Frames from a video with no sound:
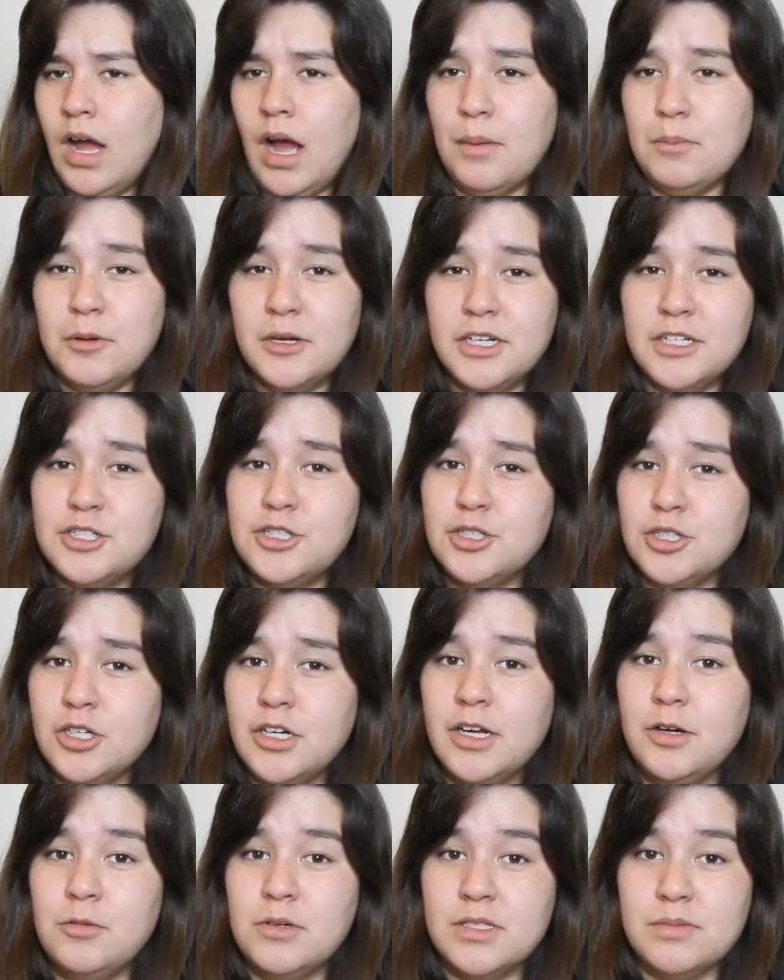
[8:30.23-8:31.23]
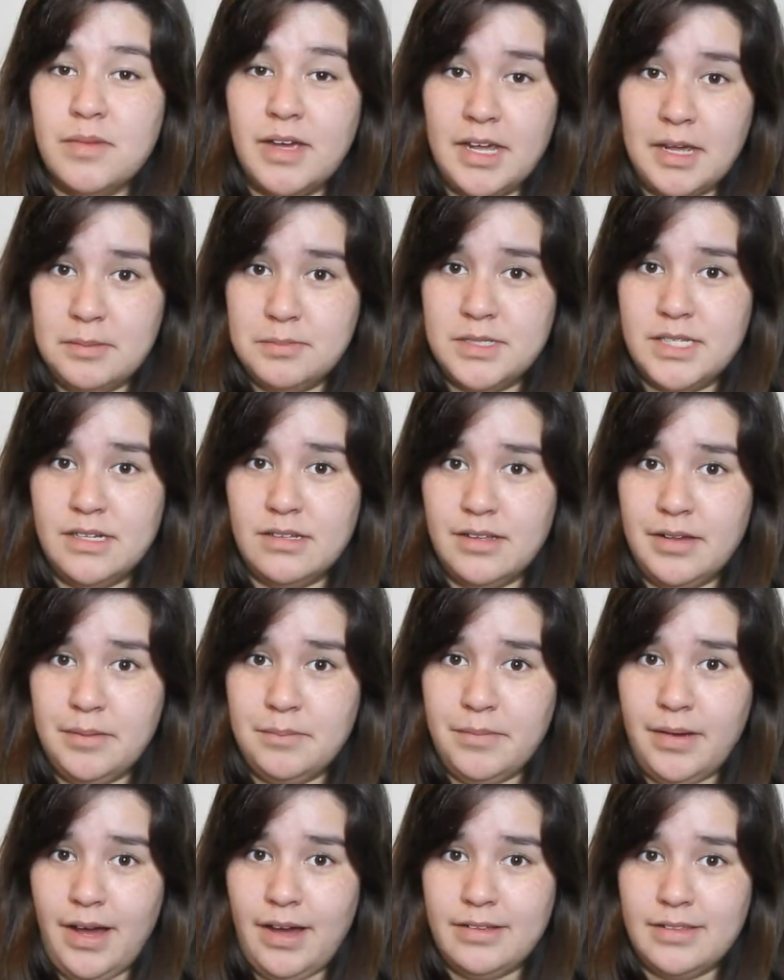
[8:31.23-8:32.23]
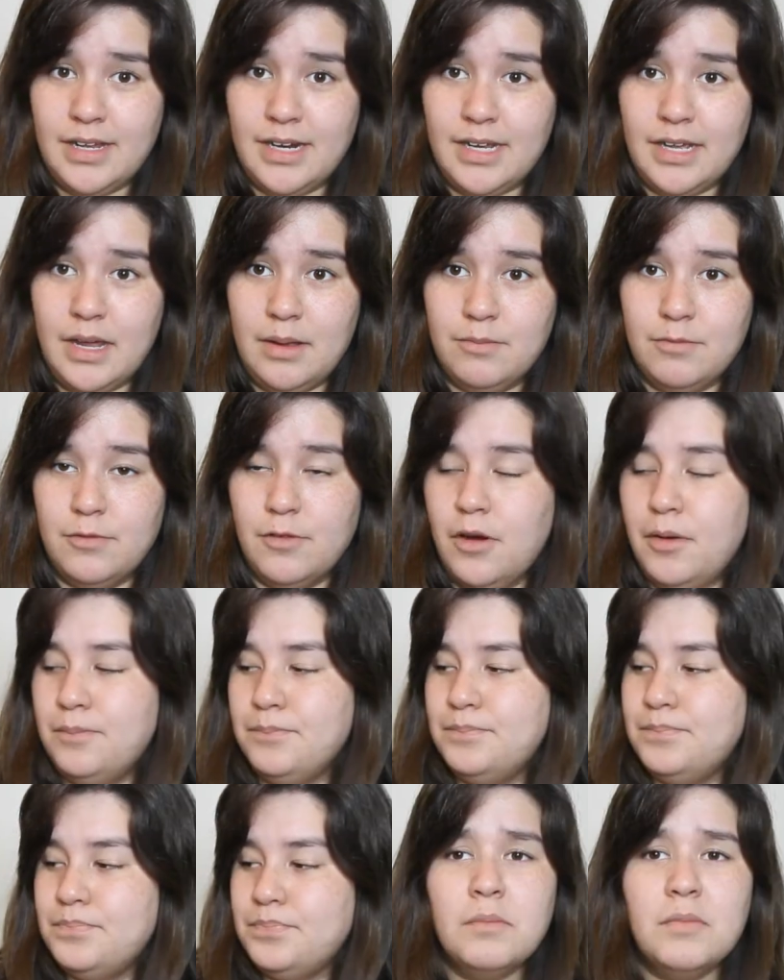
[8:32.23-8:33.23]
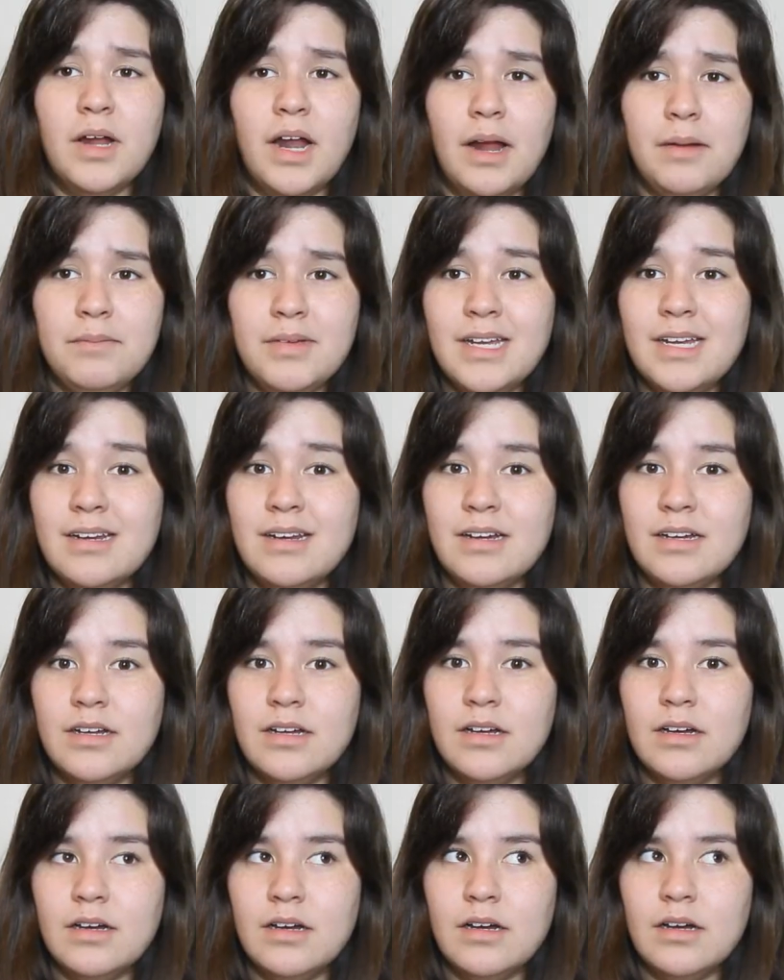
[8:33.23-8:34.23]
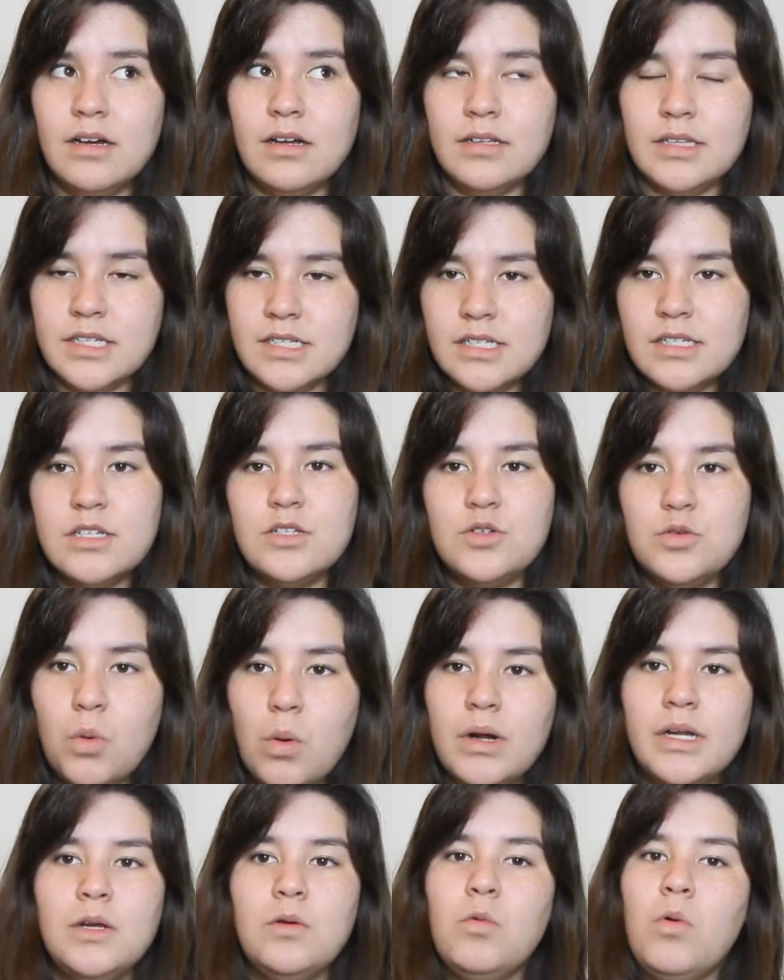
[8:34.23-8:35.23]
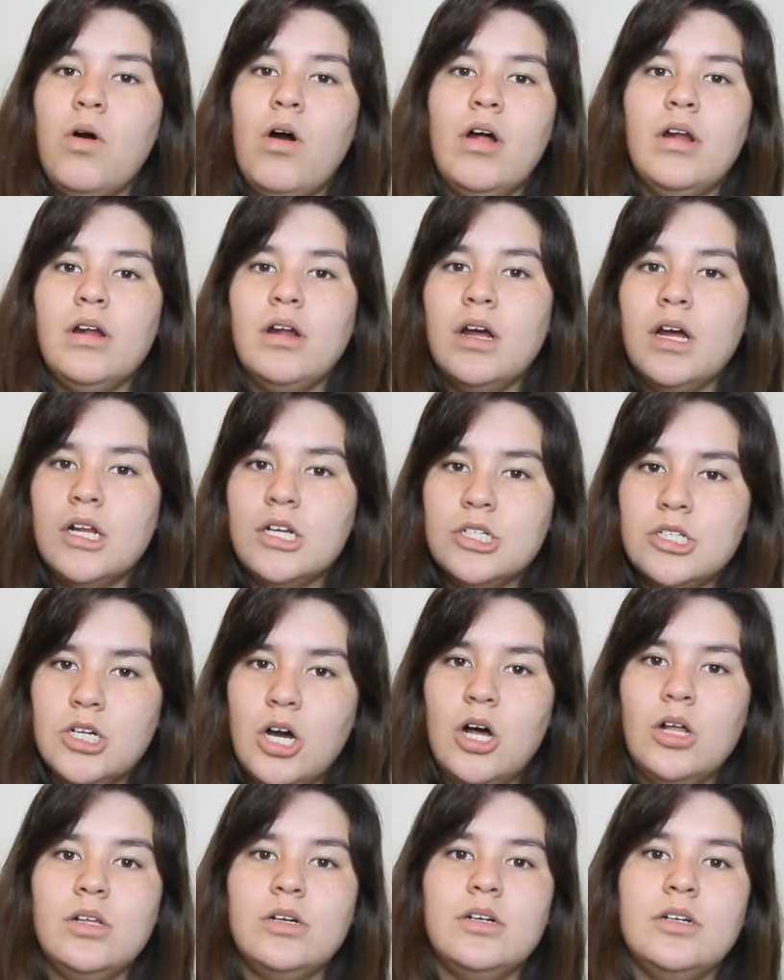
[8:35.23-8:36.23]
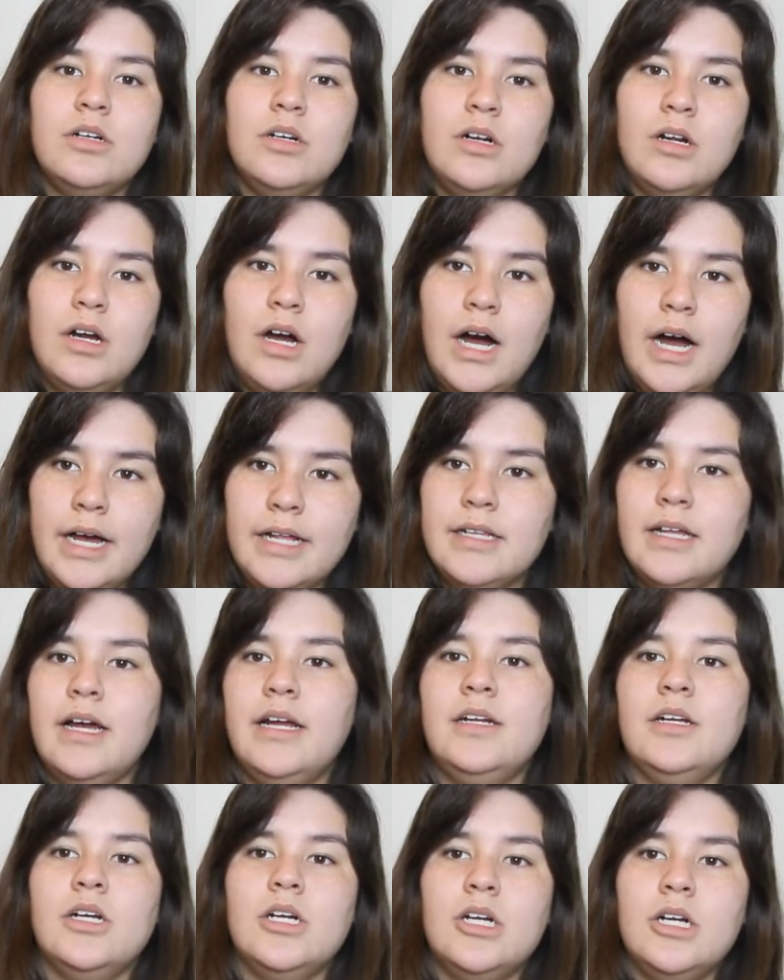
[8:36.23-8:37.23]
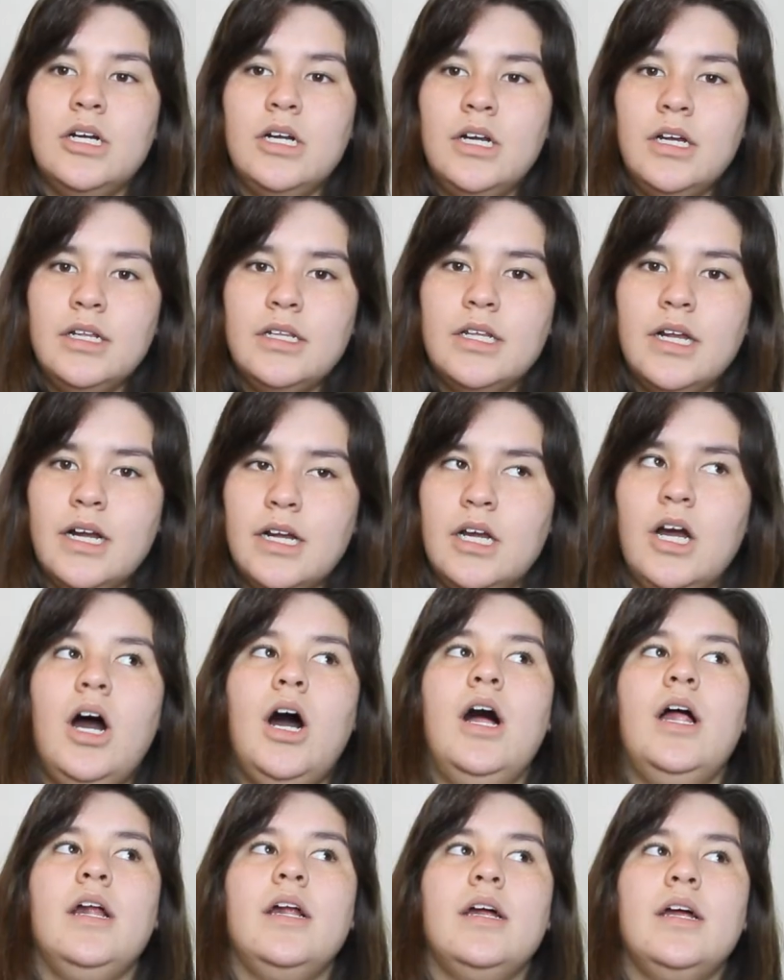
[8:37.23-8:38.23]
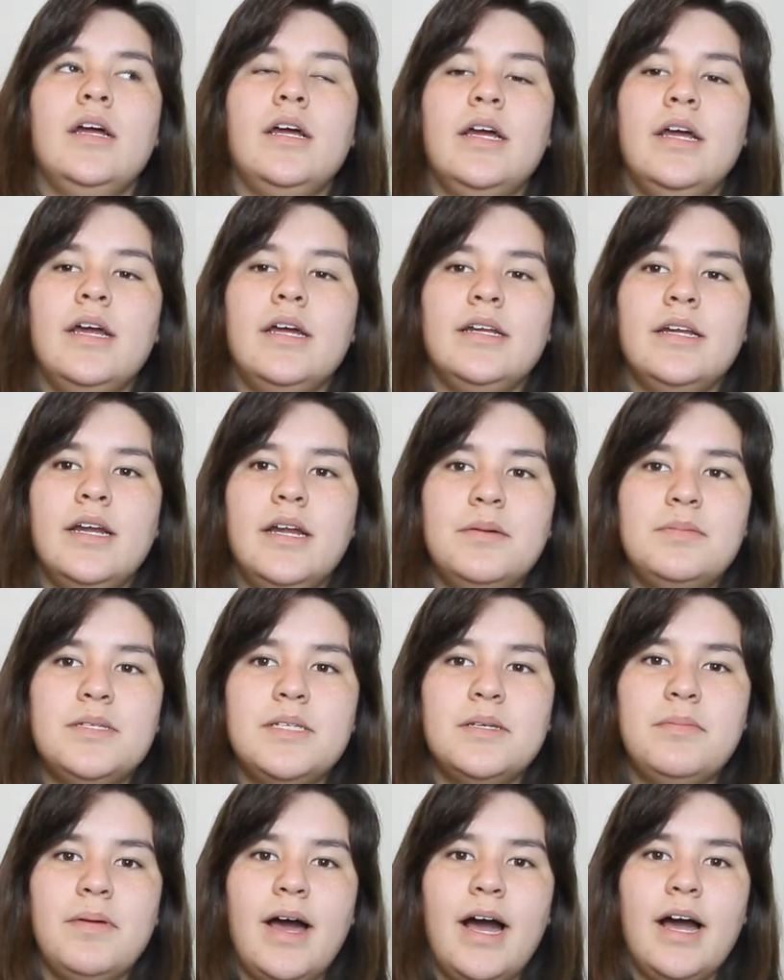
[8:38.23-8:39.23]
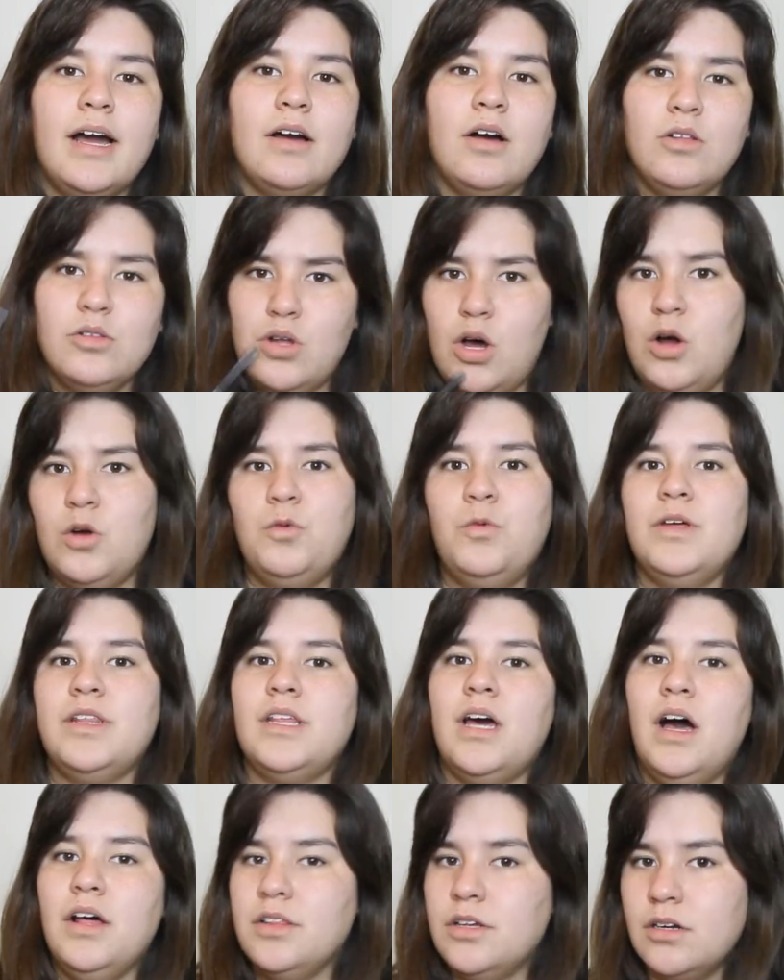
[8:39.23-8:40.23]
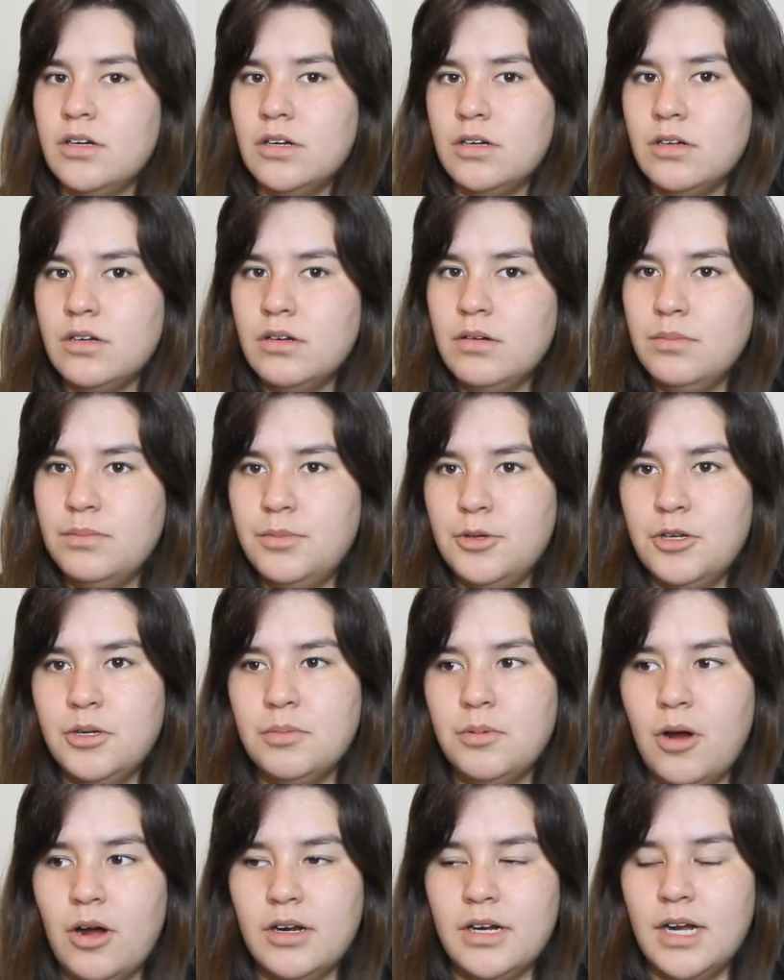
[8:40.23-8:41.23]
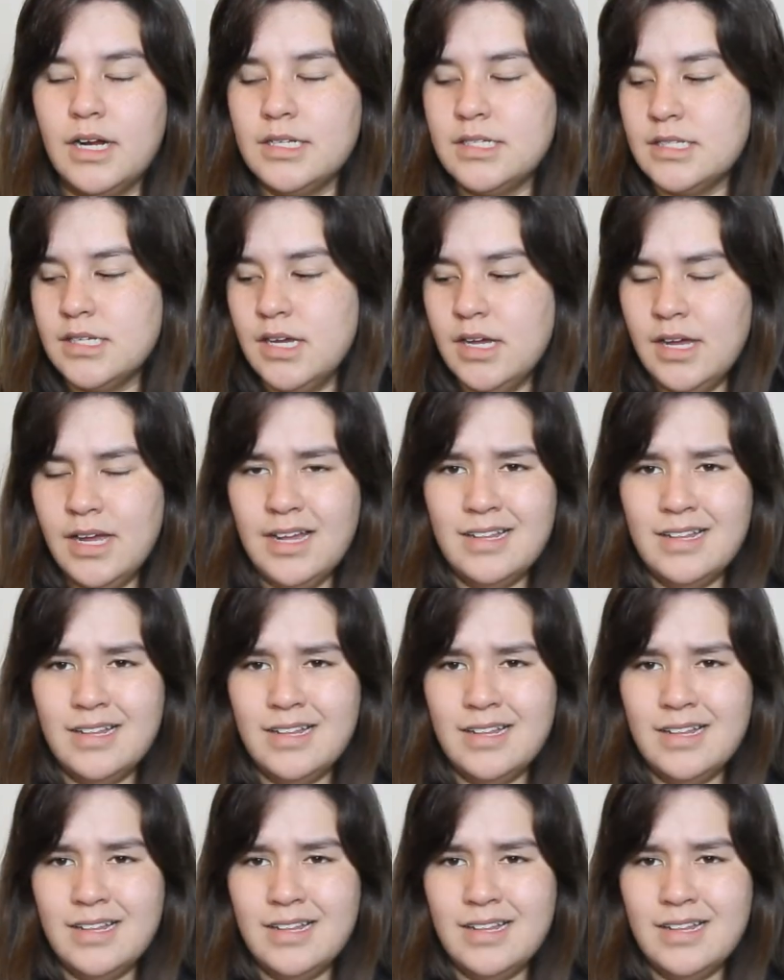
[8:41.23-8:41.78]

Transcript: I'm pretty sure it was my Ipsy Glam bag that it came from. But I mean, this is a $21 eyeliner that I got in an Ipsy bag along with other beauty products.